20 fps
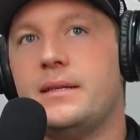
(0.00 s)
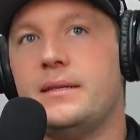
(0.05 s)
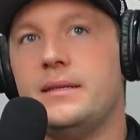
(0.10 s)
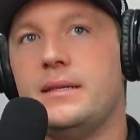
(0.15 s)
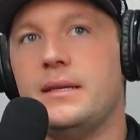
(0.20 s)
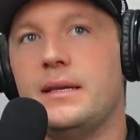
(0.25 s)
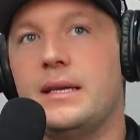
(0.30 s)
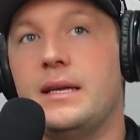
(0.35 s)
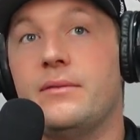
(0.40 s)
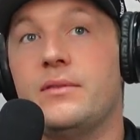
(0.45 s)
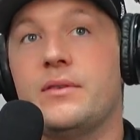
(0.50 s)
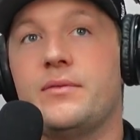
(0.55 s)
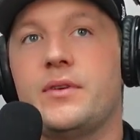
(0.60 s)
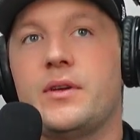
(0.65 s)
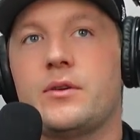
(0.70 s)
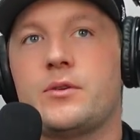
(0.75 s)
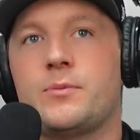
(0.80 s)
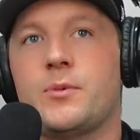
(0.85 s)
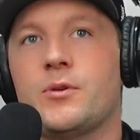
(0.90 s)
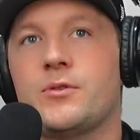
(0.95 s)
even if you're
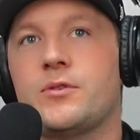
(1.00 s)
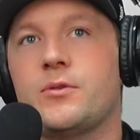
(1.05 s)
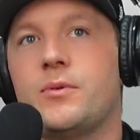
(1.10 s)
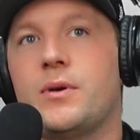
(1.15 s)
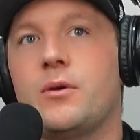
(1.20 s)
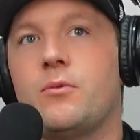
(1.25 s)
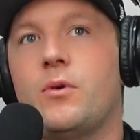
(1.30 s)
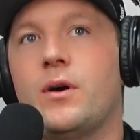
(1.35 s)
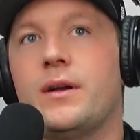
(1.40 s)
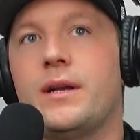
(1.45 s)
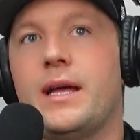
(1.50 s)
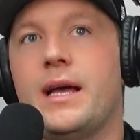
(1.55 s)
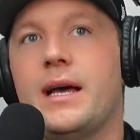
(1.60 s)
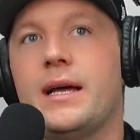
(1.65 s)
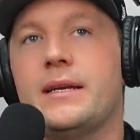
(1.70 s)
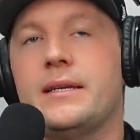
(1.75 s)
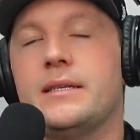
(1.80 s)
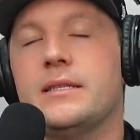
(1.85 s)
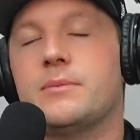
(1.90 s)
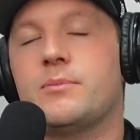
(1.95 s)
supposed to wear one hat
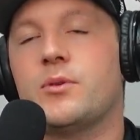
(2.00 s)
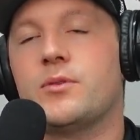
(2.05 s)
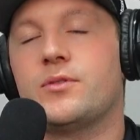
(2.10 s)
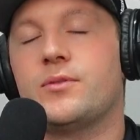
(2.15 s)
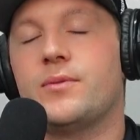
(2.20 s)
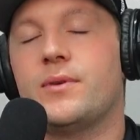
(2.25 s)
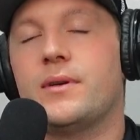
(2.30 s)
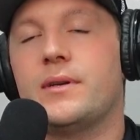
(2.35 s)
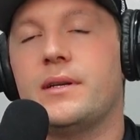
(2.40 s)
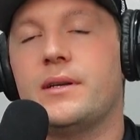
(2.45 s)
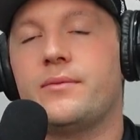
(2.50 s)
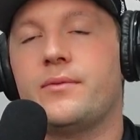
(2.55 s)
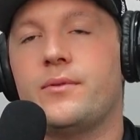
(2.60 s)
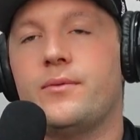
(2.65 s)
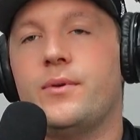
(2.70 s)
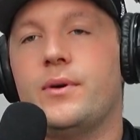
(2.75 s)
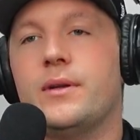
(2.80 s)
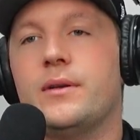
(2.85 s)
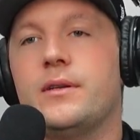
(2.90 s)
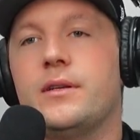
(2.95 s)
and he's supposed to wear a different
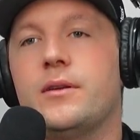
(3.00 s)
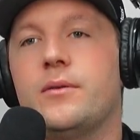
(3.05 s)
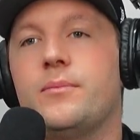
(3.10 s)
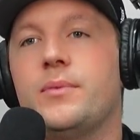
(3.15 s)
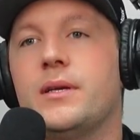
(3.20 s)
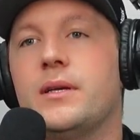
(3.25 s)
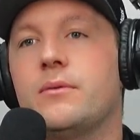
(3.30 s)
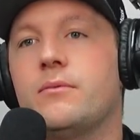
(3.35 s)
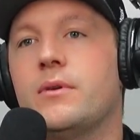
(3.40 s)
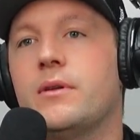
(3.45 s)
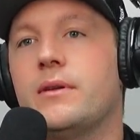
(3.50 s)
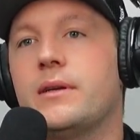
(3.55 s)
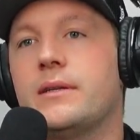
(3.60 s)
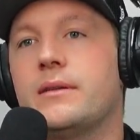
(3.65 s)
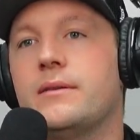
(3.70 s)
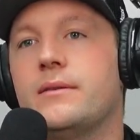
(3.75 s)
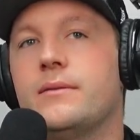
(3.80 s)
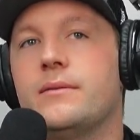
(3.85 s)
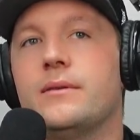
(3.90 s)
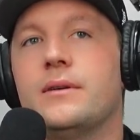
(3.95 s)
one, being willing
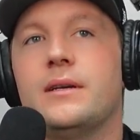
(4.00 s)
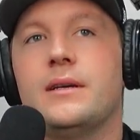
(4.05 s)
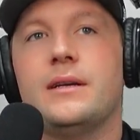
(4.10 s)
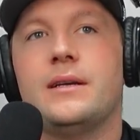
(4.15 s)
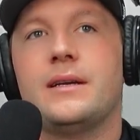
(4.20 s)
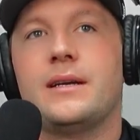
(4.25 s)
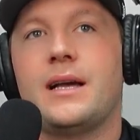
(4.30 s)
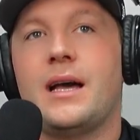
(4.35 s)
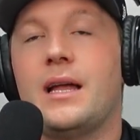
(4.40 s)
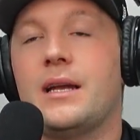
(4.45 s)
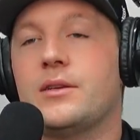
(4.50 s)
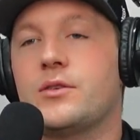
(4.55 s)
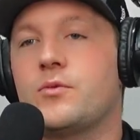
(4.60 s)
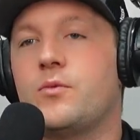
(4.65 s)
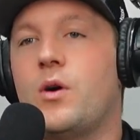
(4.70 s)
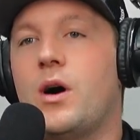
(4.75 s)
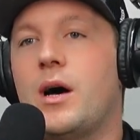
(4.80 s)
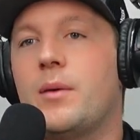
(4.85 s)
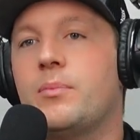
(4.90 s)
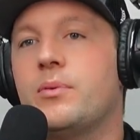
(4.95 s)
to kind of
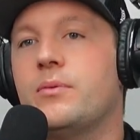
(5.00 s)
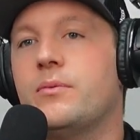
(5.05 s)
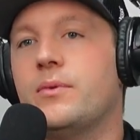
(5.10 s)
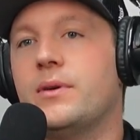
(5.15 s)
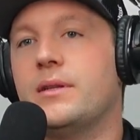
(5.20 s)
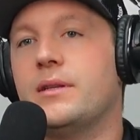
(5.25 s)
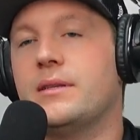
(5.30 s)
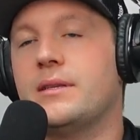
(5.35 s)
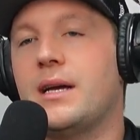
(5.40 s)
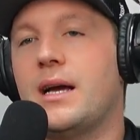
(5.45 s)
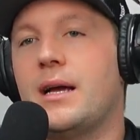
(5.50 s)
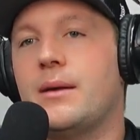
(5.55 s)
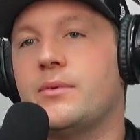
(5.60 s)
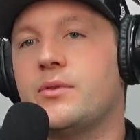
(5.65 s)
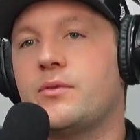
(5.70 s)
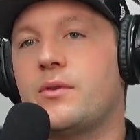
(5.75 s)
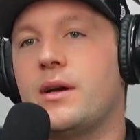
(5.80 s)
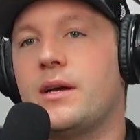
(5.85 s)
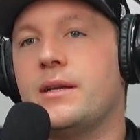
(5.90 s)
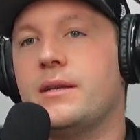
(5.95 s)
swap when the time's
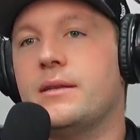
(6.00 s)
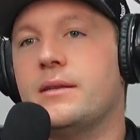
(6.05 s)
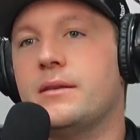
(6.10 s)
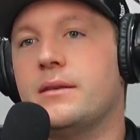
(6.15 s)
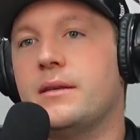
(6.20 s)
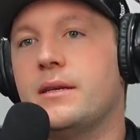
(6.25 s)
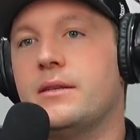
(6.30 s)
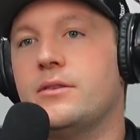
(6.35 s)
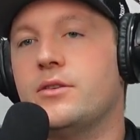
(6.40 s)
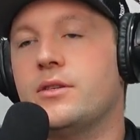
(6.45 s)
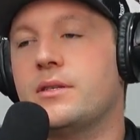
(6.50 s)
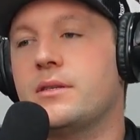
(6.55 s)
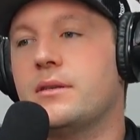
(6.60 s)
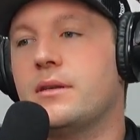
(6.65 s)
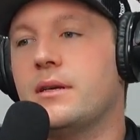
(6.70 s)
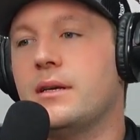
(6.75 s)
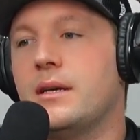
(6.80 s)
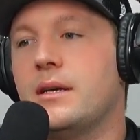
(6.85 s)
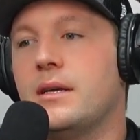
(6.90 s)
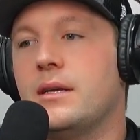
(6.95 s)
right and just
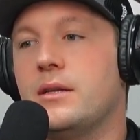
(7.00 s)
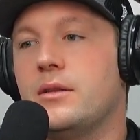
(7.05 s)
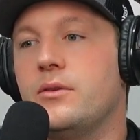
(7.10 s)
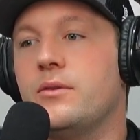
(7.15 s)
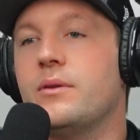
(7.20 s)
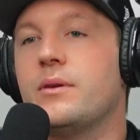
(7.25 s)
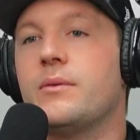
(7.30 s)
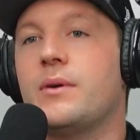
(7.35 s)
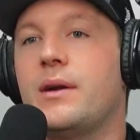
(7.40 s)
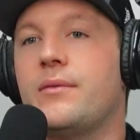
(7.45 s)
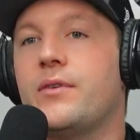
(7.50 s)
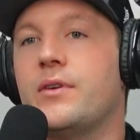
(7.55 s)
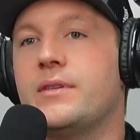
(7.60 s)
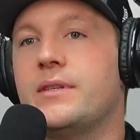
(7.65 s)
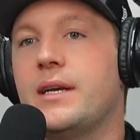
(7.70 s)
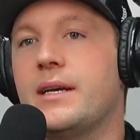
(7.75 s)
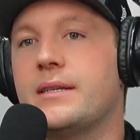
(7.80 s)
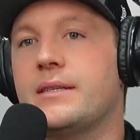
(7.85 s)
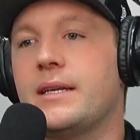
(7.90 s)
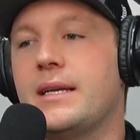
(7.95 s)
doing whatever it
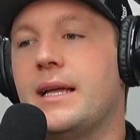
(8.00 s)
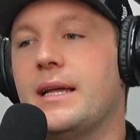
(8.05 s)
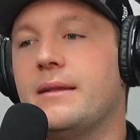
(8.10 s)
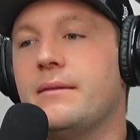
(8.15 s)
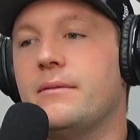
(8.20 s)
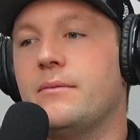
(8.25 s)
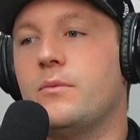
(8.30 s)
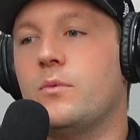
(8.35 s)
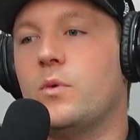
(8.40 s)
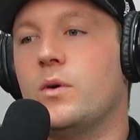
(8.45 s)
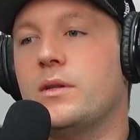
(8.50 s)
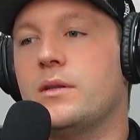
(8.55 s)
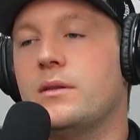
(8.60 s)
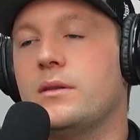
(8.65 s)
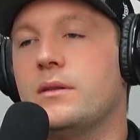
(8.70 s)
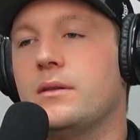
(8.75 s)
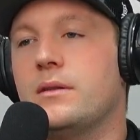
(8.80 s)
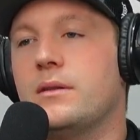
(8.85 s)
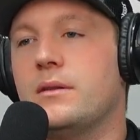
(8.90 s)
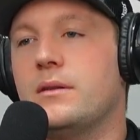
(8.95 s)
takes to get what
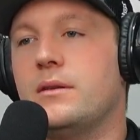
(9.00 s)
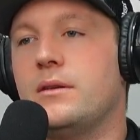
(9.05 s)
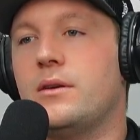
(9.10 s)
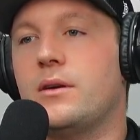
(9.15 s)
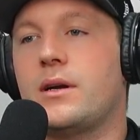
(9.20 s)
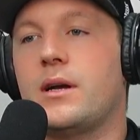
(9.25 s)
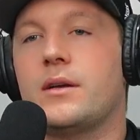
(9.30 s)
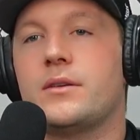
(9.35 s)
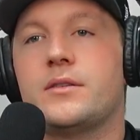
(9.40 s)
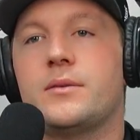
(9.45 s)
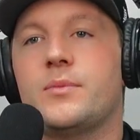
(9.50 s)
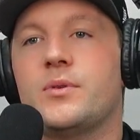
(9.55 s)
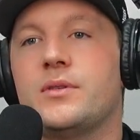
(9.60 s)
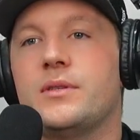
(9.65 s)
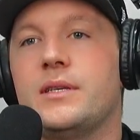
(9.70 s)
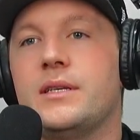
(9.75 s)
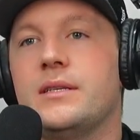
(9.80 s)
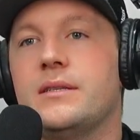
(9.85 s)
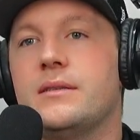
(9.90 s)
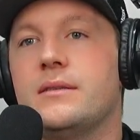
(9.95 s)
your customers
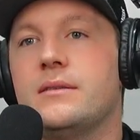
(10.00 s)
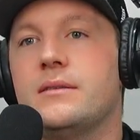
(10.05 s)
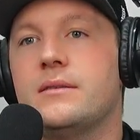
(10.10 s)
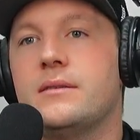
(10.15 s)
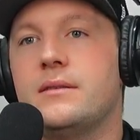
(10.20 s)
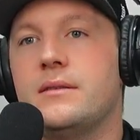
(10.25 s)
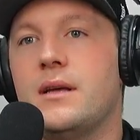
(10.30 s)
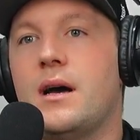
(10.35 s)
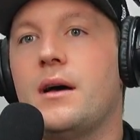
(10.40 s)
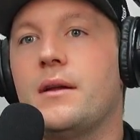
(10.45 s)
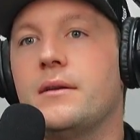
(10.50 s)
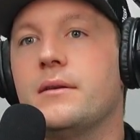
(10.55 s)
need done.